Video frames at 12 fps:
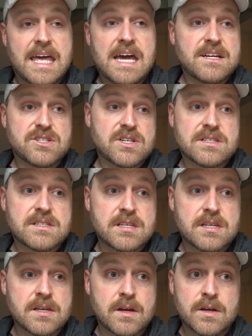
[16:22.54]
can't
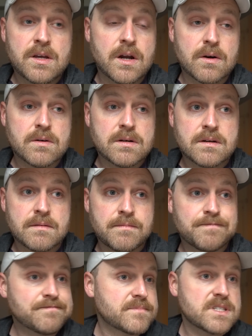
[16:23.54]
just, you know,
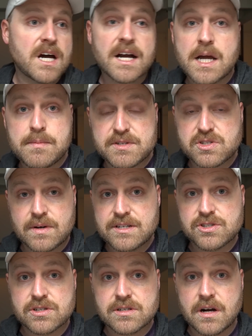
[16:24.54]
talk up a
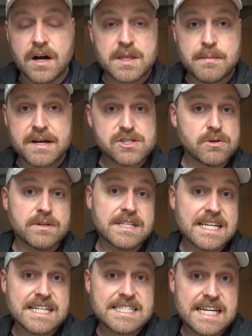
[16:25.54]
stranger on the metro and
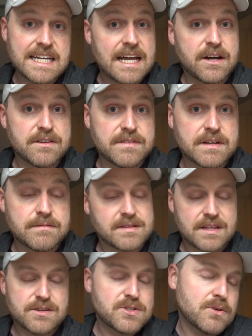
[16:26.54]
get a date out of it.
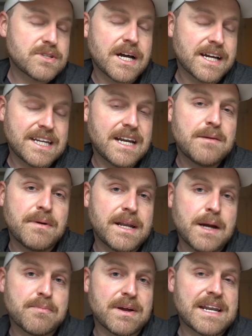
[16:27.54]
There's no talking
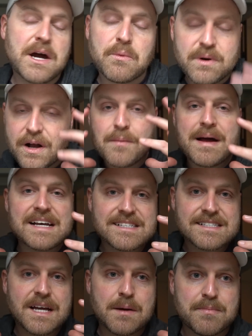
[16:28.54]
anybody up right now. We're all
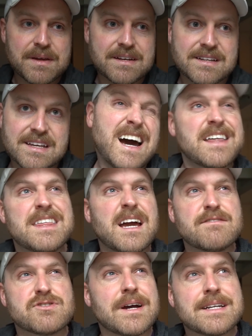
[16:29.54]
masked up. And I think
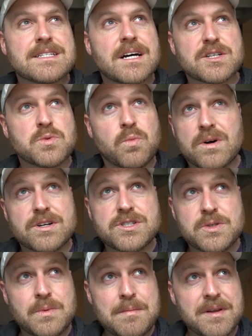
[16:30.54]
I've tried to talk to one or
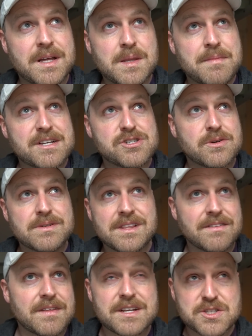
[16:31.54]
two women on the metro in,
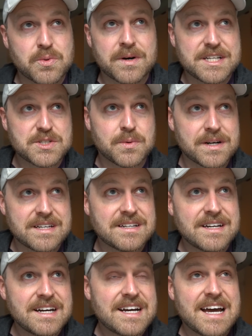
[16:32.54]
the, in
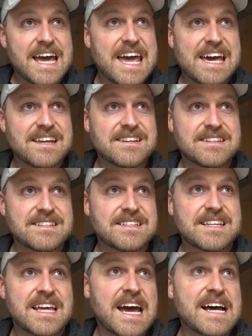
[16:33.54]
2020 and
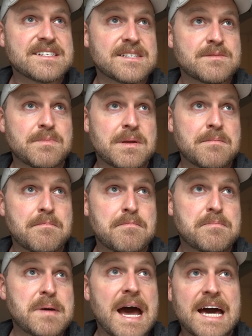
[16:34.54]
it hasn't been
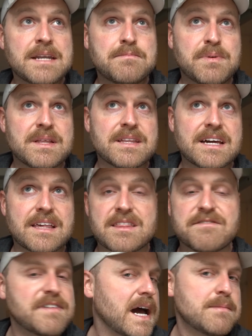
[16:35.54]
bad, but like
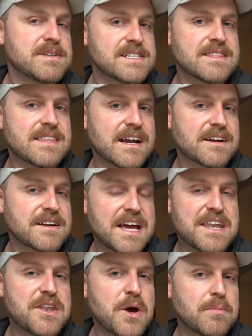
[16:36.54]
the vibe isn't there
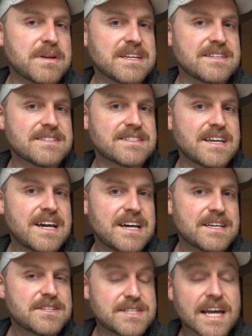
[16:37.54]
and nobody's,
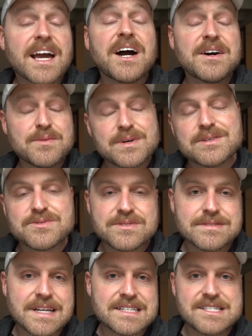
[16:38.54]
it's like, oh, well,
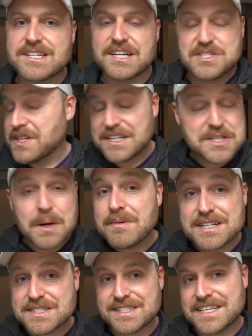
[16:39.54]
it's nice to talk to you. Like
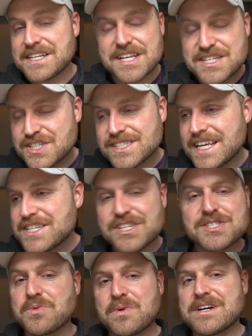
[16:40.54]
nobody's, it's just, it's
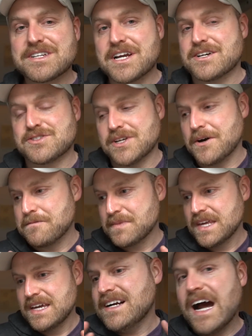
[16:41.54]
just a weird year. So
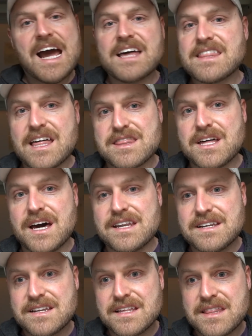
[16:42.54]
I had that
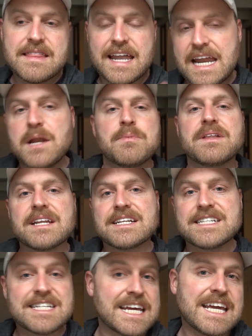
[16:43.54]
thought that
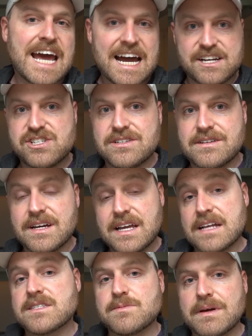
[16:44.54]
inability to take action
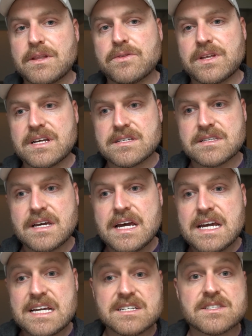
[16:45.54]
against my loneliness
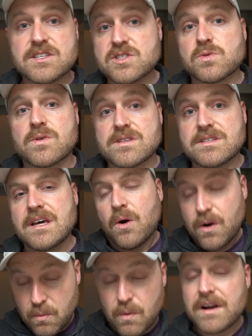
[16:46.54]
is the source
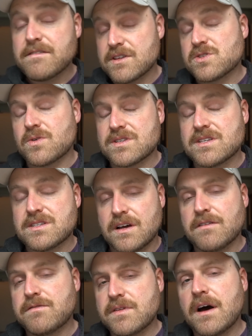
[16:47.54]
or one of the sources
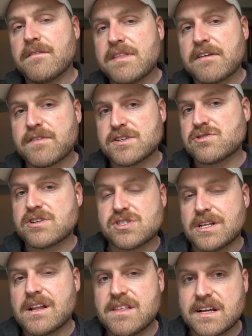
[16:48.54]
of, of that
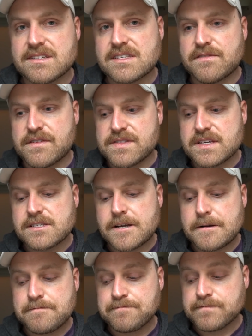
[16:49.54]
frustration that I think is different this
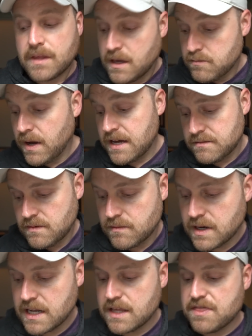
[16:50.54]
year. But I'm
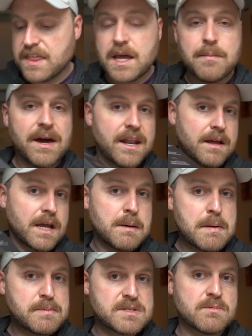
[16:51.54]
gonna think about it,
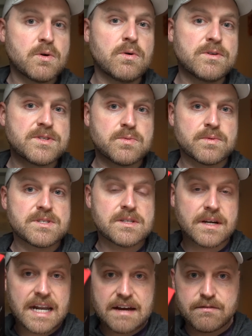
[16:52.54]
come up with some goals. We're
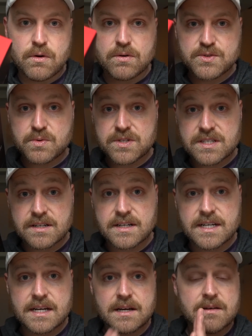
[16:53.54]
still gonna have goals. We're still
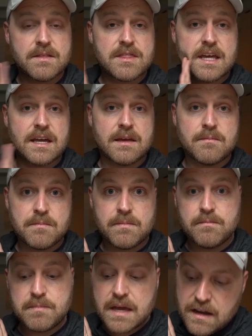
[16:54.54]
gonna think
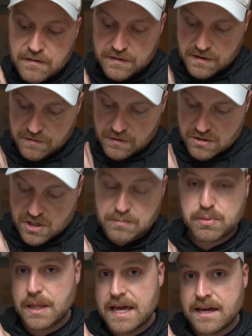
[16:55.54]
big for the future,
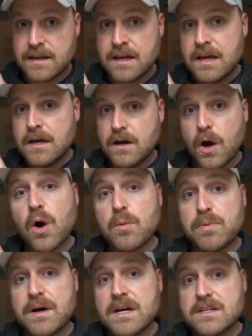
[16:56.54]
plan,
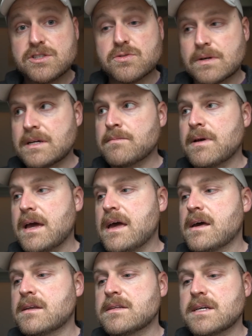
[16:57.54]
hope, dream,
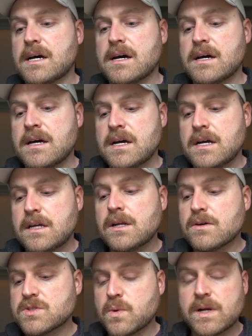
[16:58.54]
and uh, you
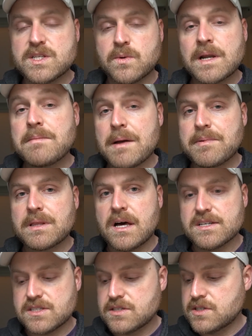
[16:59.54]
know, 2020 might be
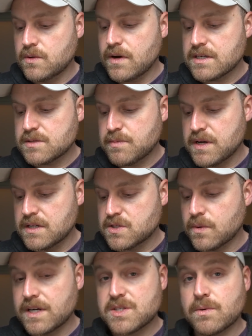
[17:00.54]
lost to us, but
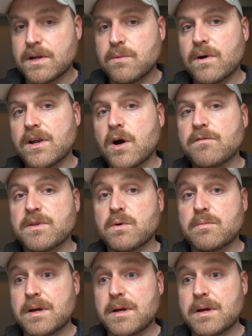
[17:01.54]
2021 hopefully we'll